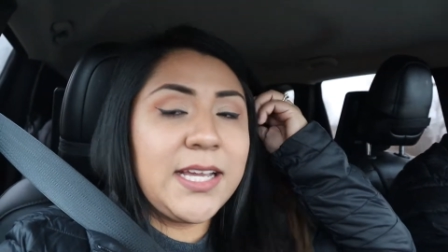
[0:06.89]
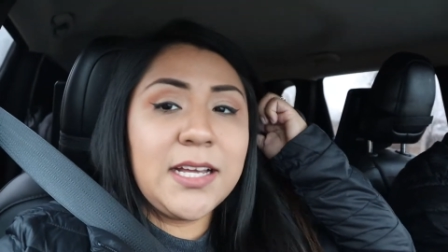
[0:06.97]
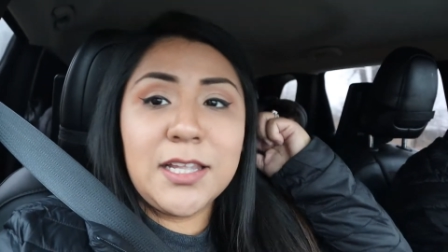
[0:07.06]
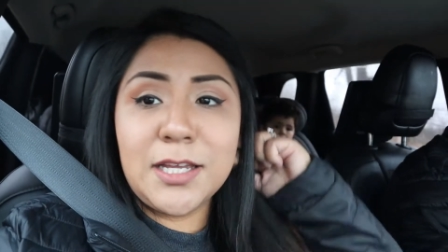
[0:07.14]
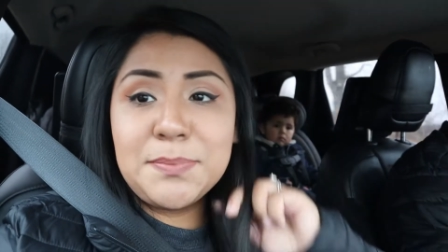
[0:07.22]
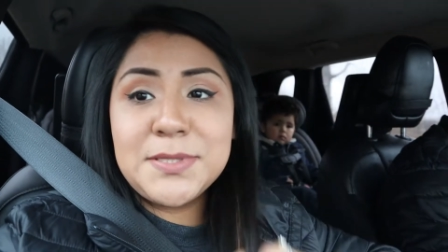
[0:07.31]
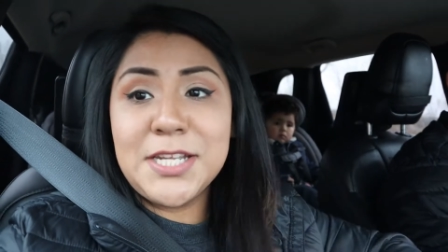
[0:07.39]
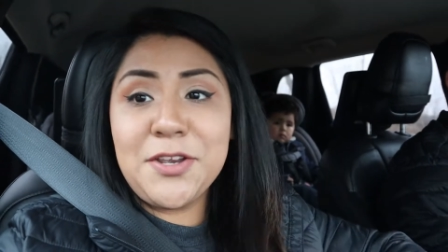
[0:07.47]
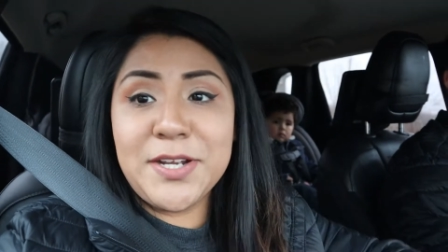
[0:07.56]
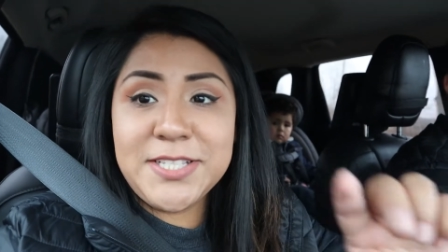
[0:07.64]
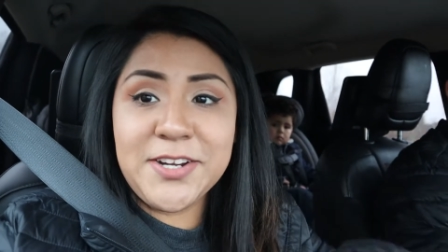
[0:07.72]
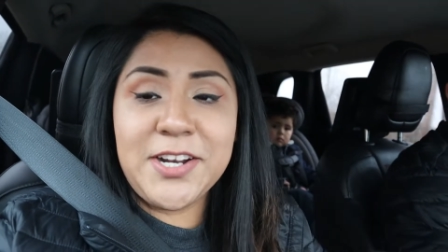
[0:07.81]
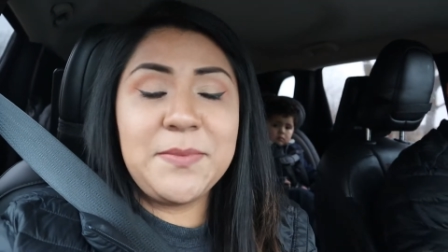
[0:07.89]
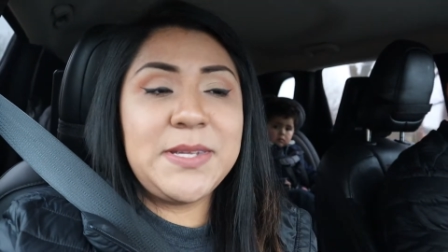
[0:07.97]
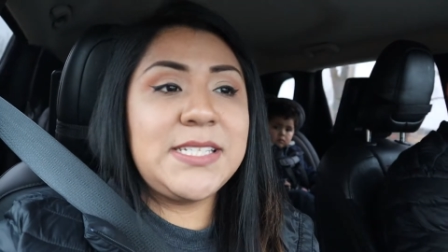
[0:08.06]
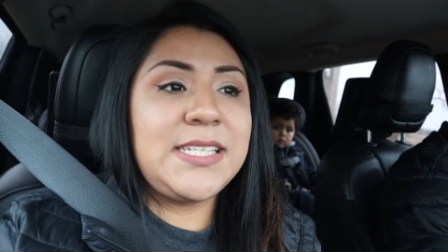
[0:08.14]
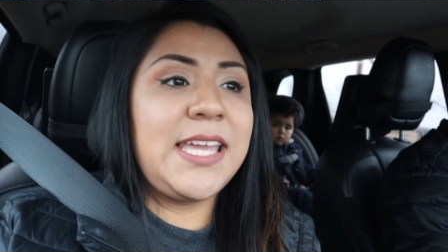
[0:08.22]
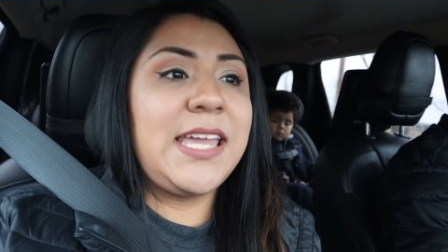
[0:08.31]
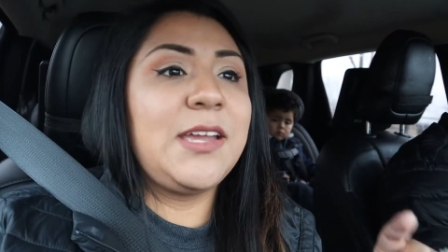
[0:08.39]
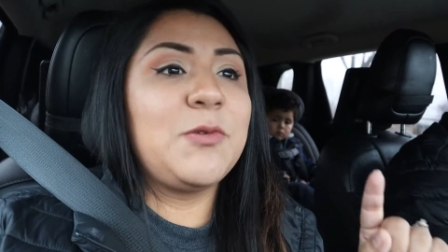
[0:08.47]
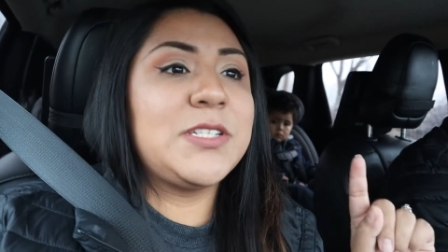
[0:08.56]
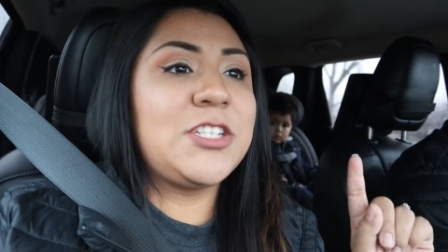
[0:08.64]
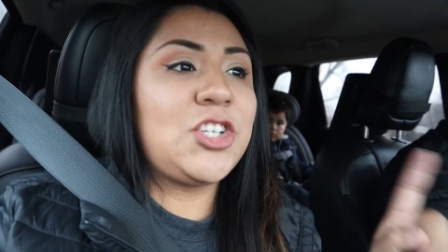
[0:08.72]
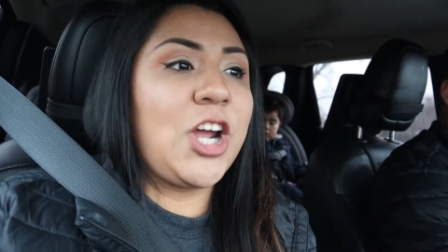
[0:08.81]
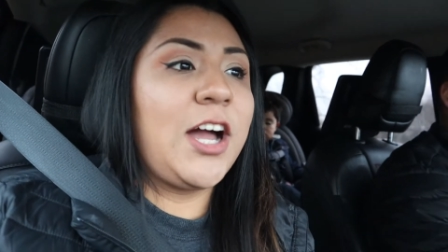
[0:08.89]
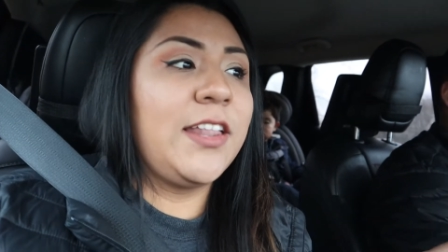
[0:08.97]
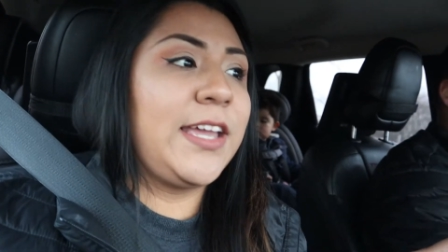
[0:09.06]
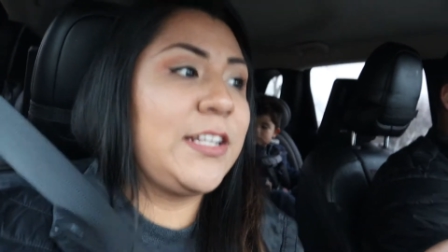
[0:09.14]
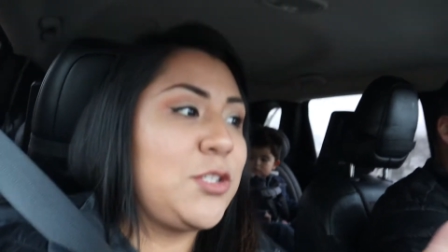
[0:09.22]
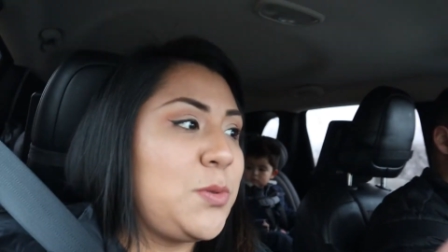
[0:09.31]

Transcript: the clips that you guys are gonna be seeing was shot like